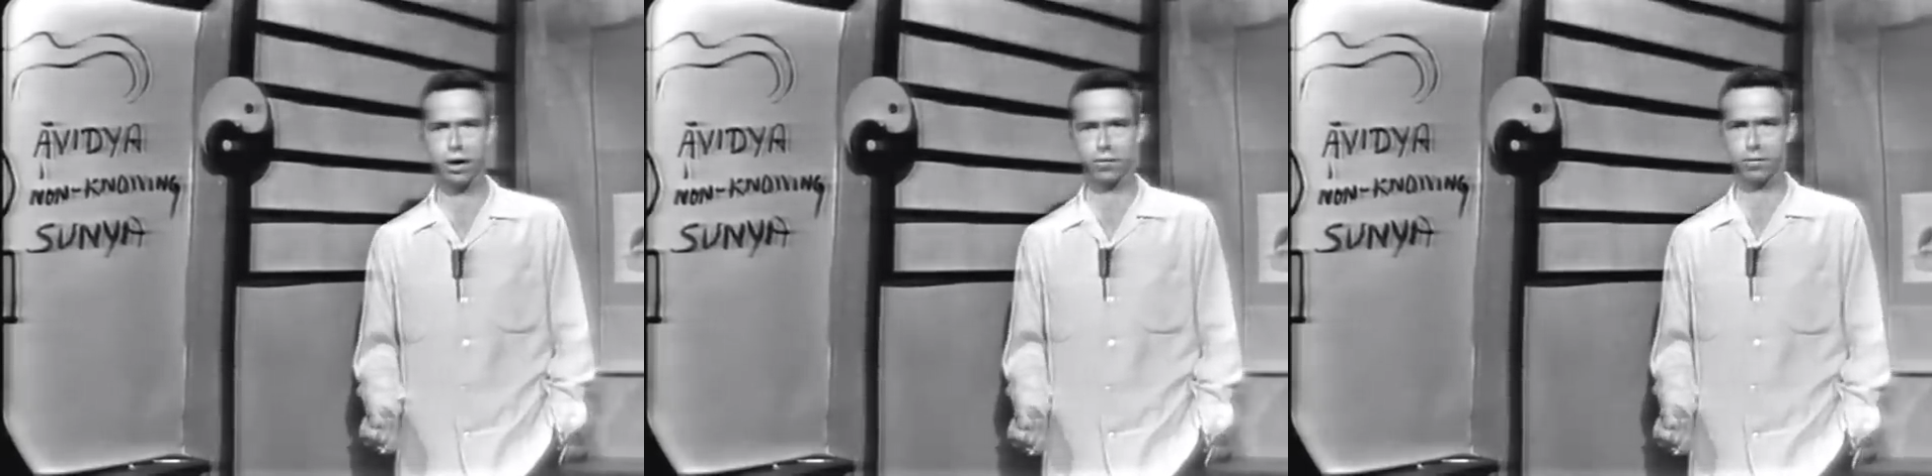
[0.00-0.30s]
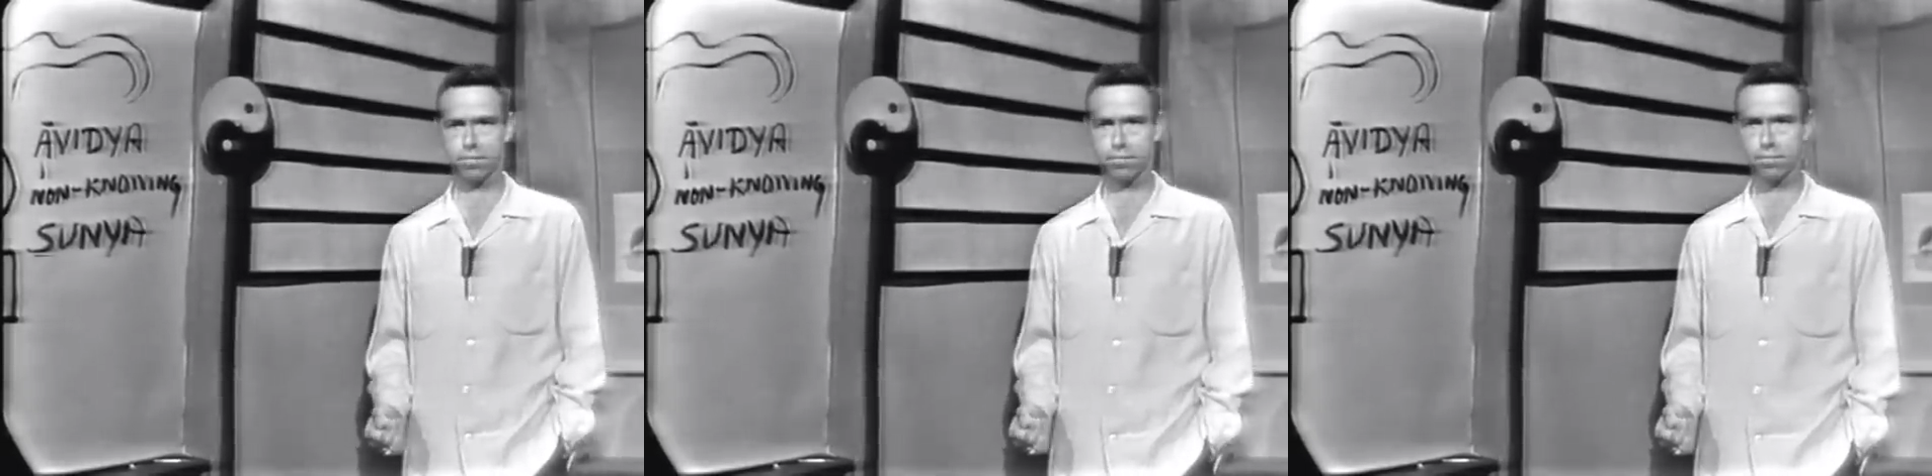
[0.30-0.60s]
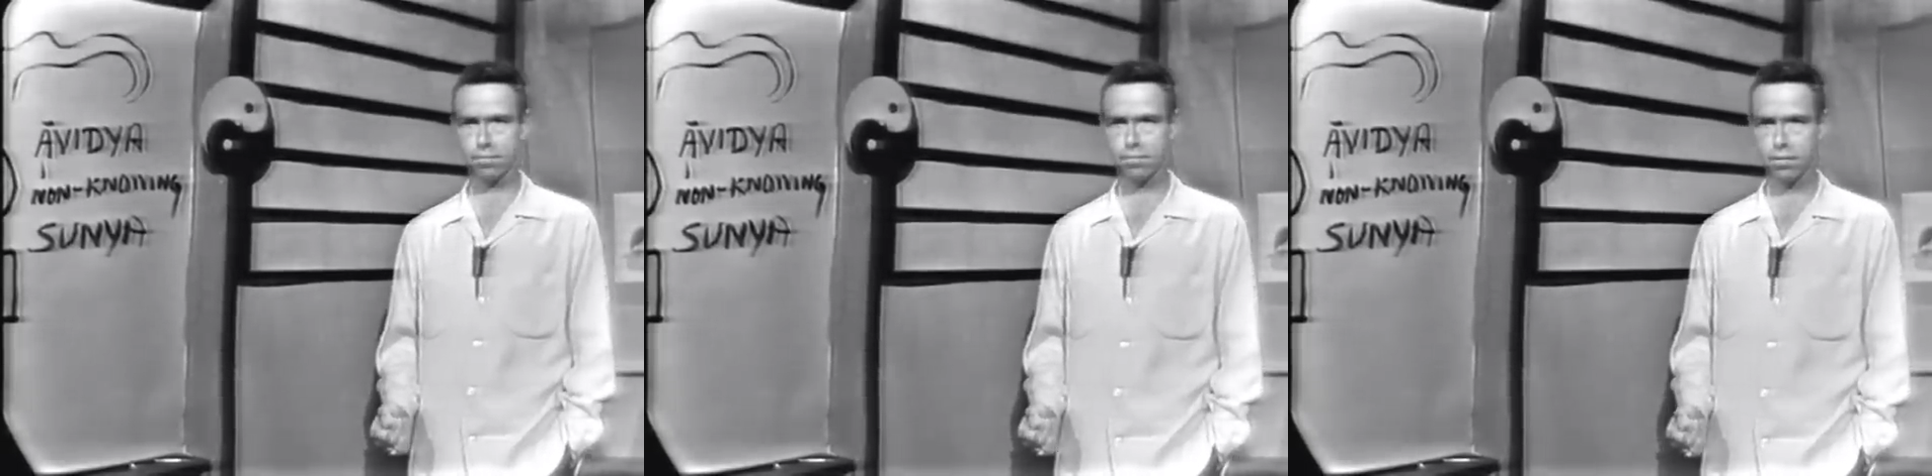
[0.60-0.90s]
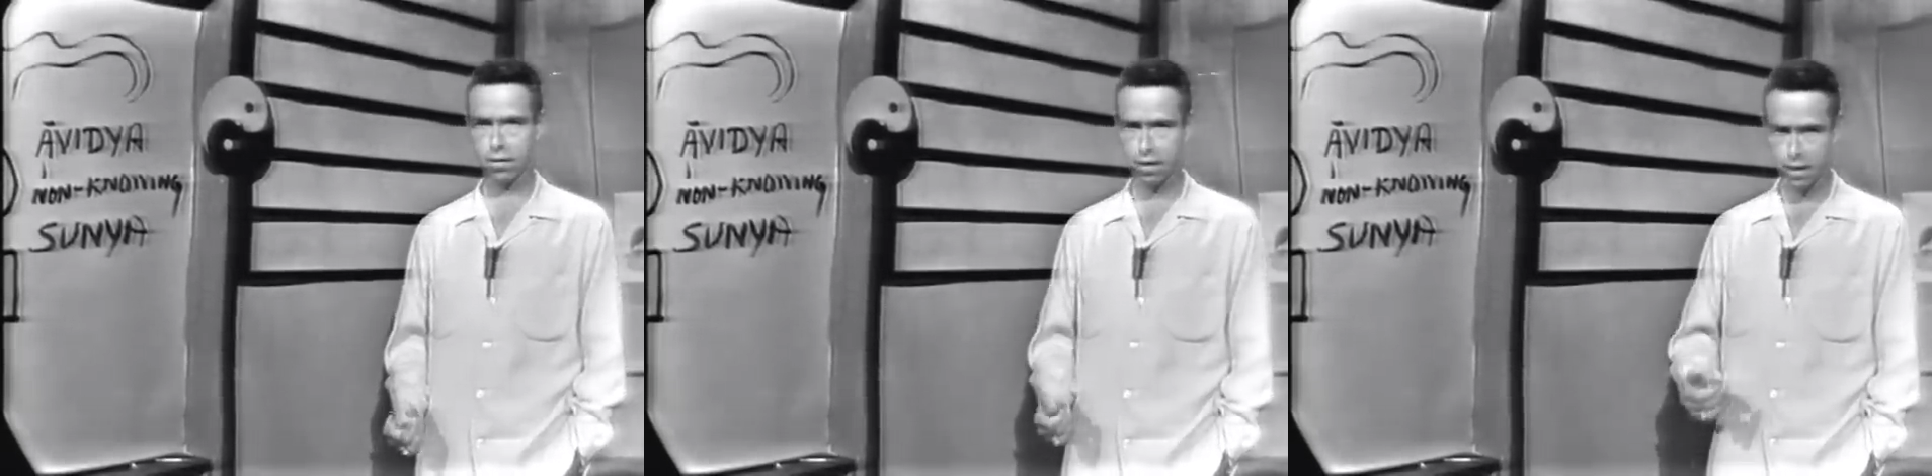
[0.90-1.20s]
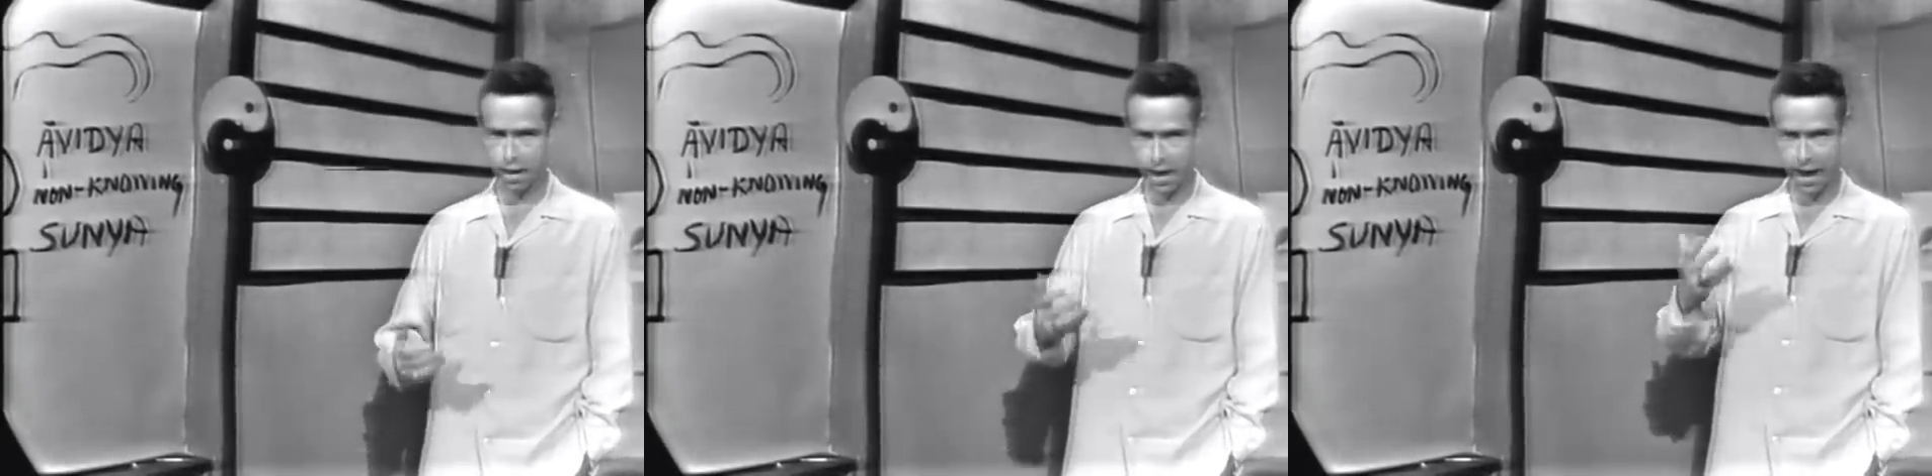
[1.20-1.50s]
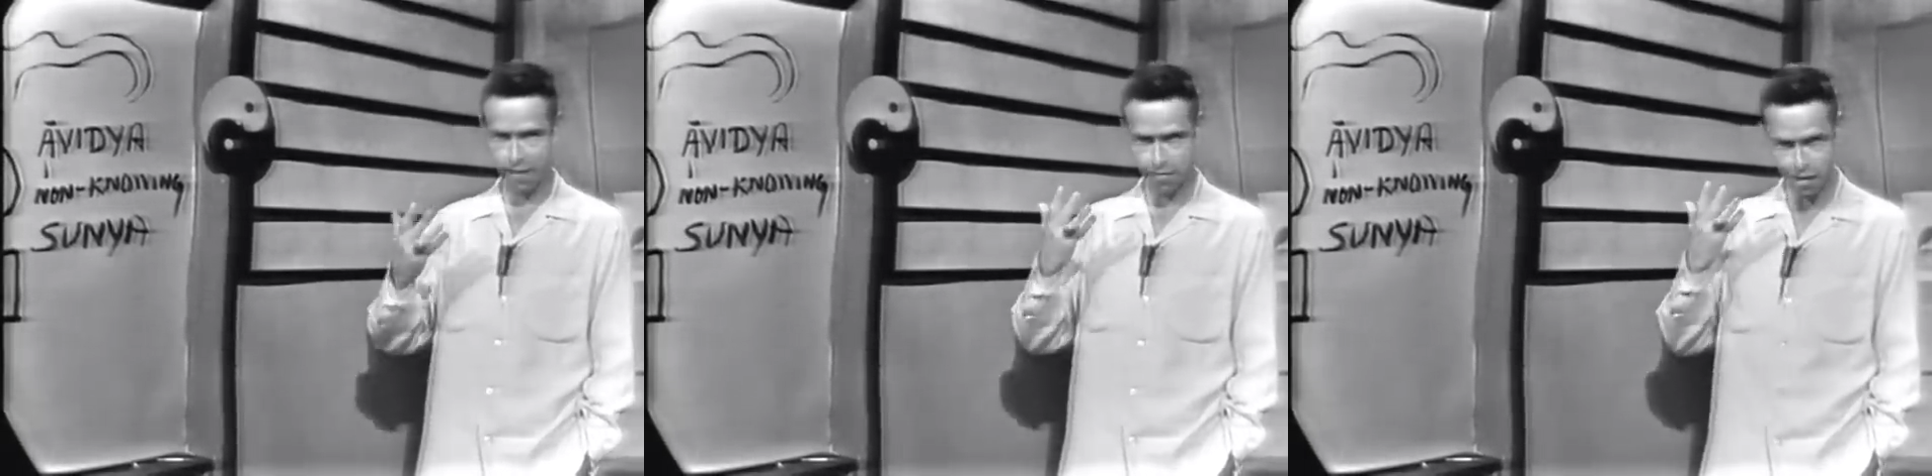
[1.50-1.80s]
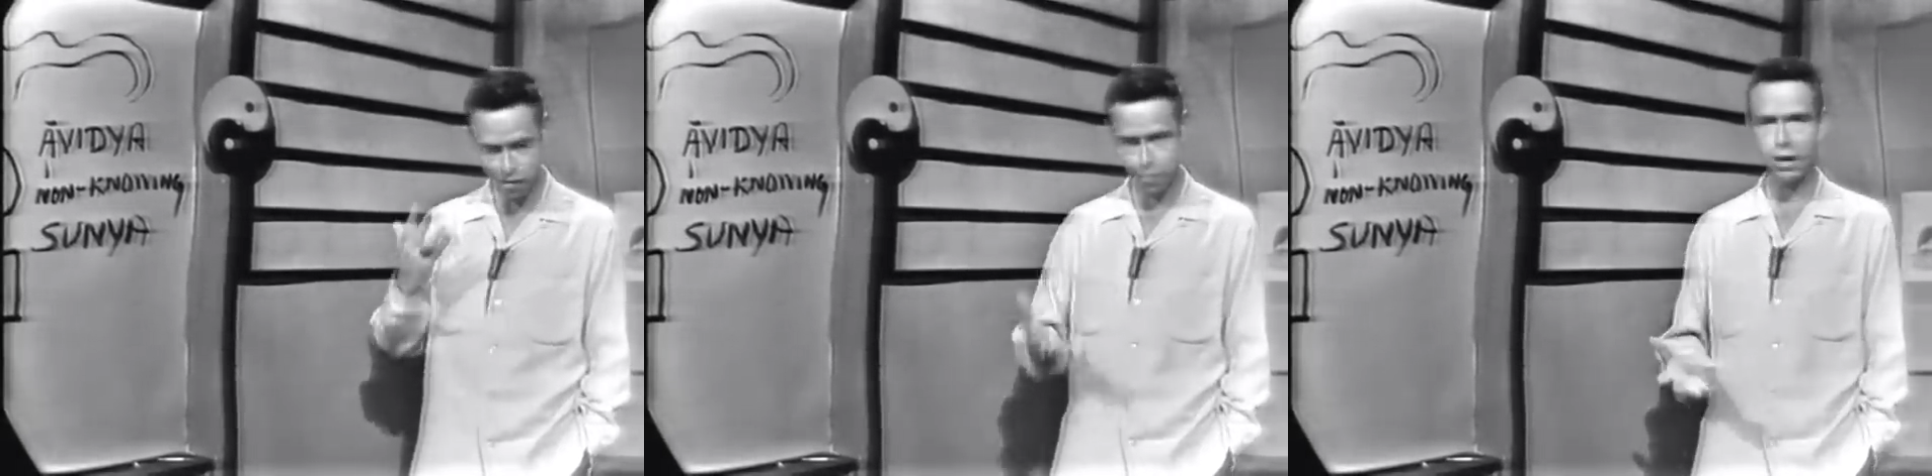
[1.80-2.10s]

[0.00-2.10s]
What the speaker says: other. And this